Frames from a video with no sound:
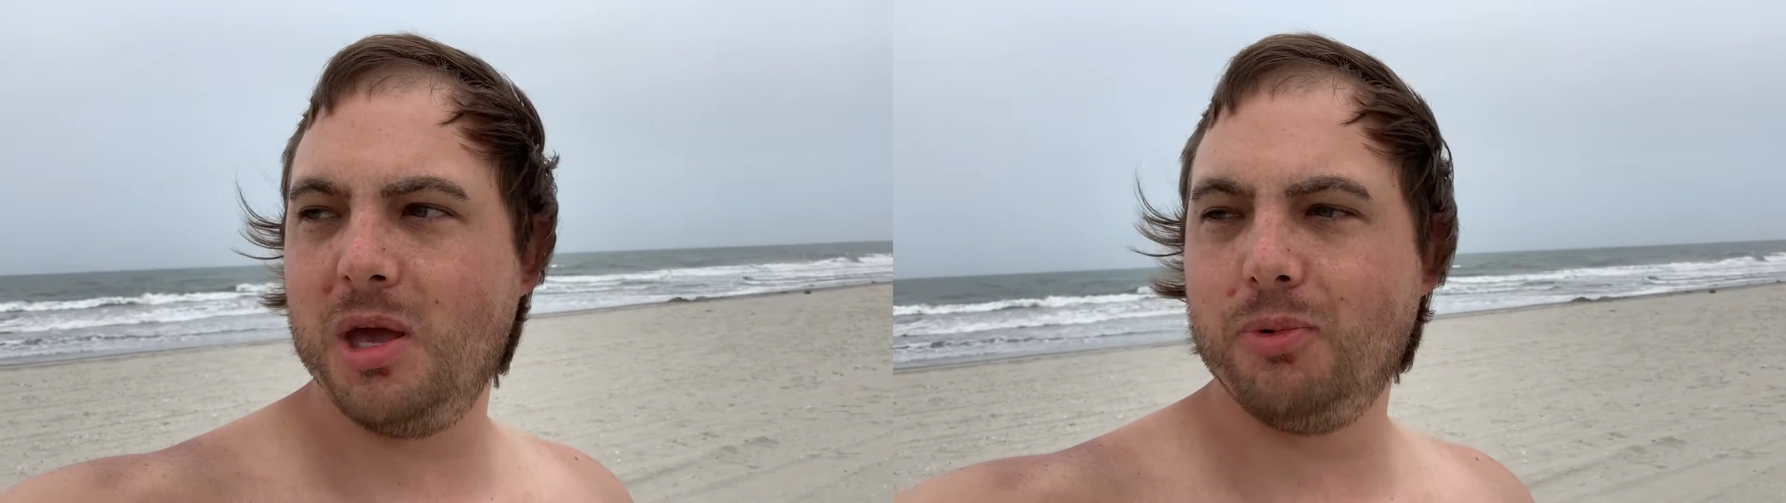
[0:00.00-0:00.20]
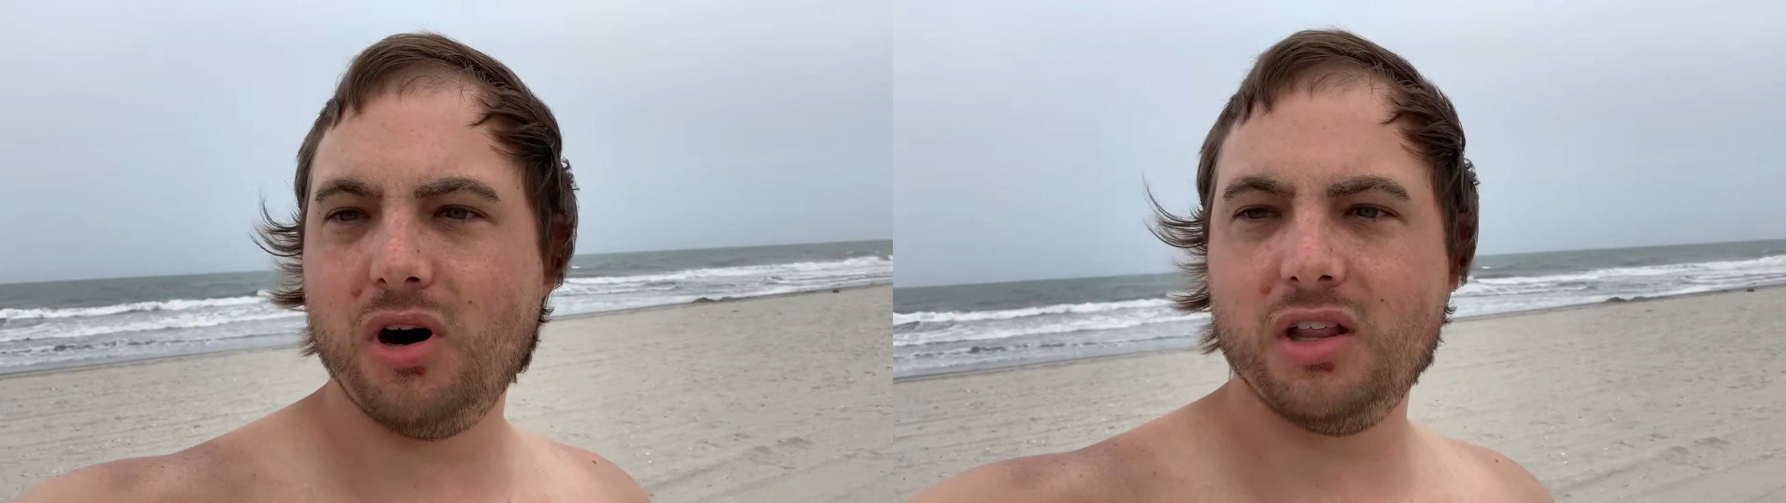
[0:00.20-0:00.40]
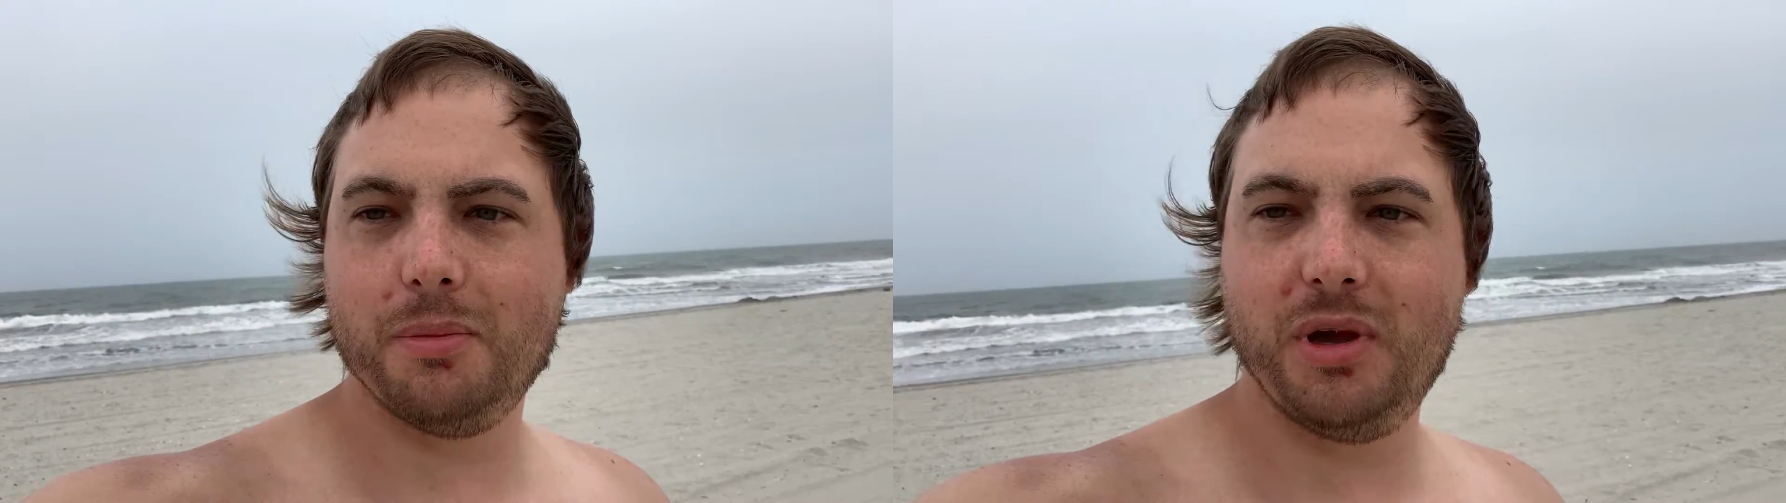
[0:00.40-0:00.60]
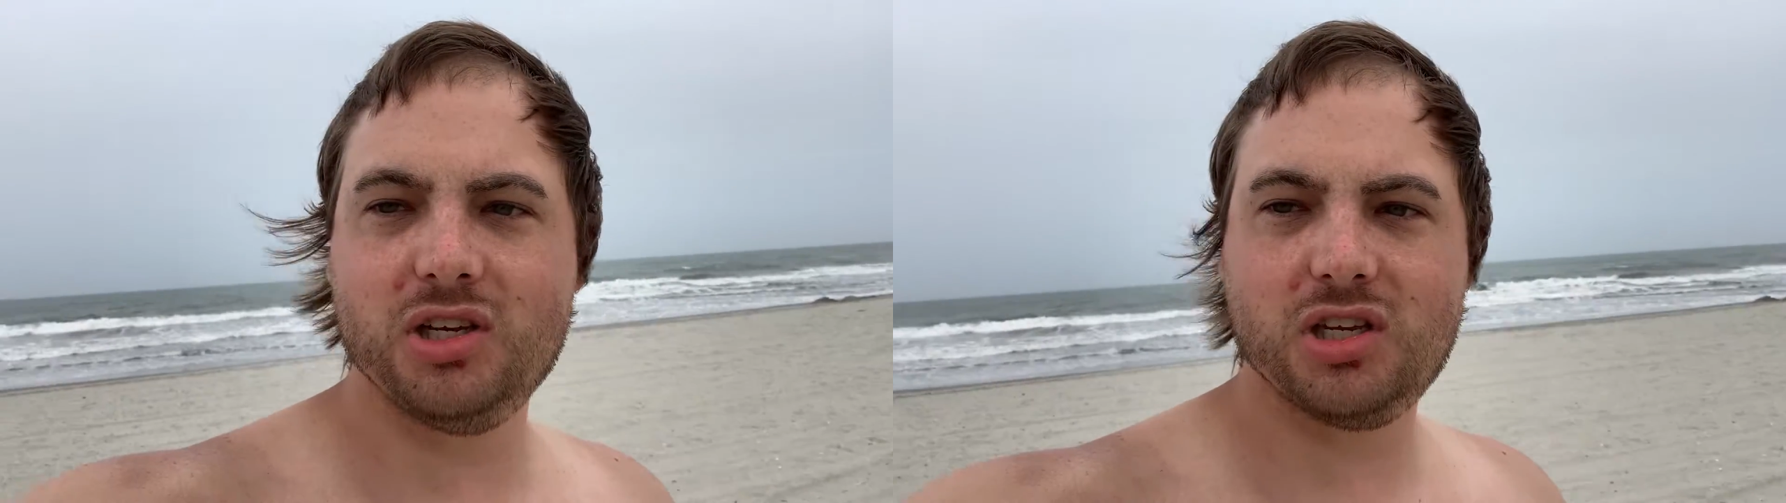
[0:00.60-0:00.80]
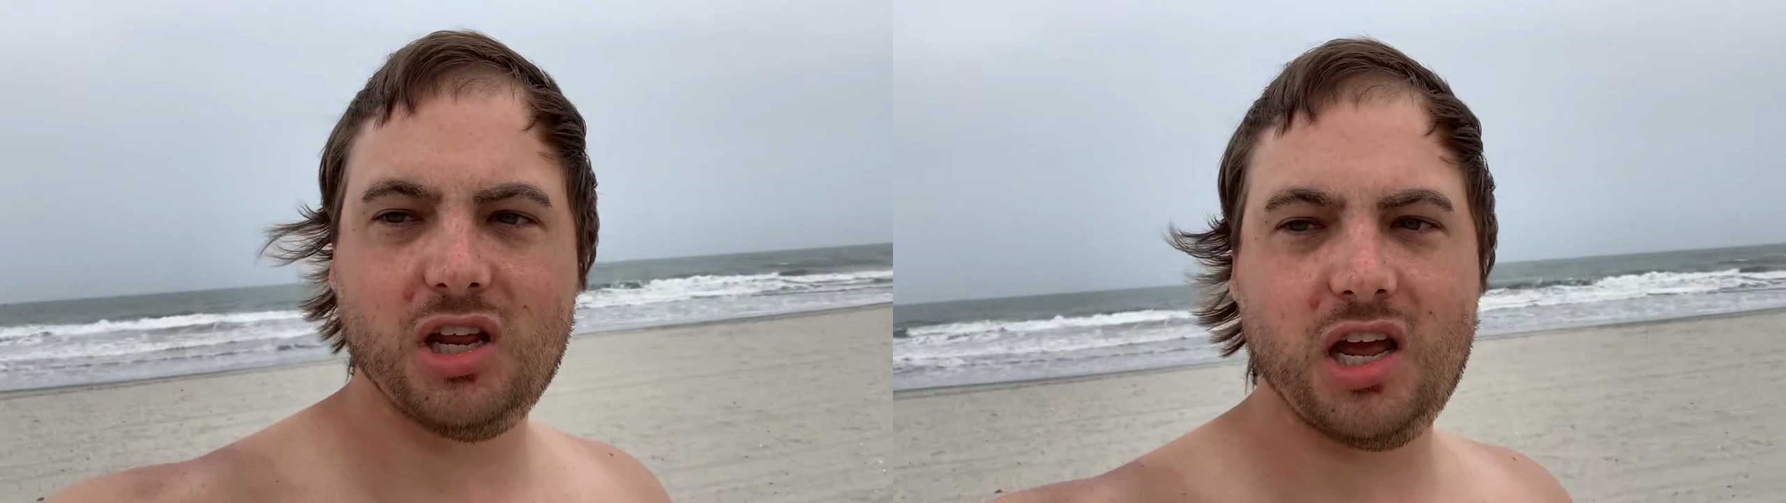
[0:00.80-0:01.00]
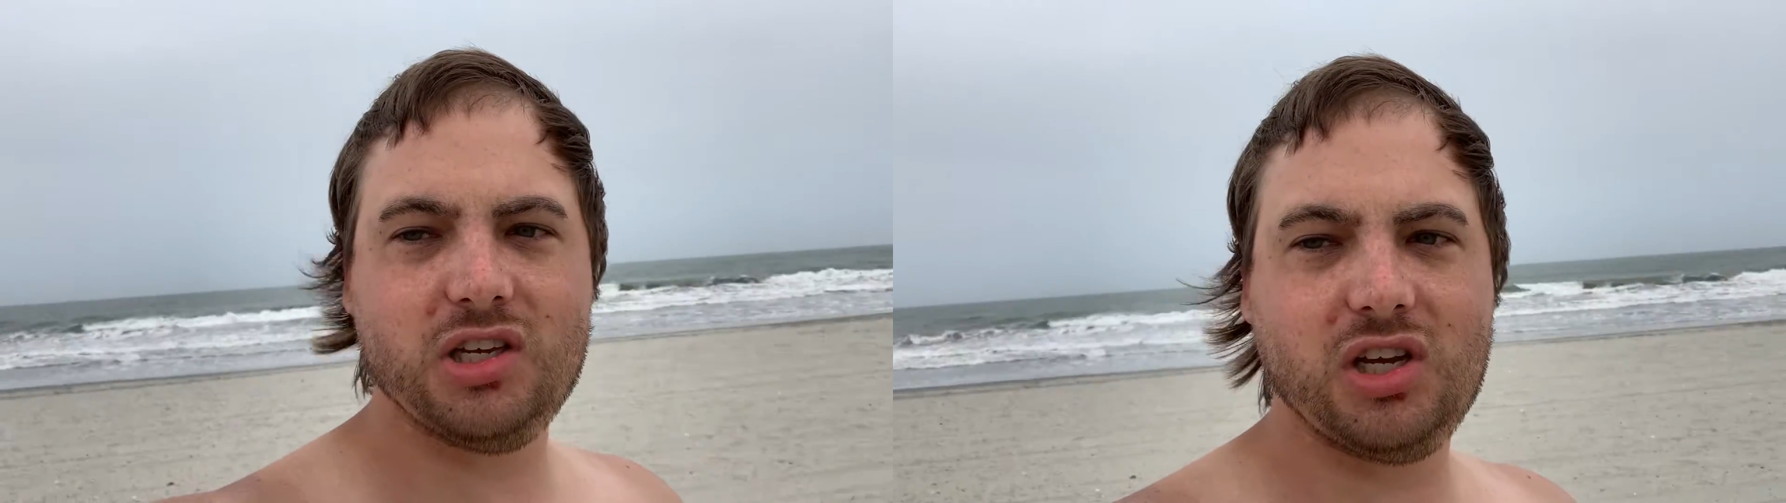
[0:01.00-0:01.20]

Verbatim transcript: people on the beach today.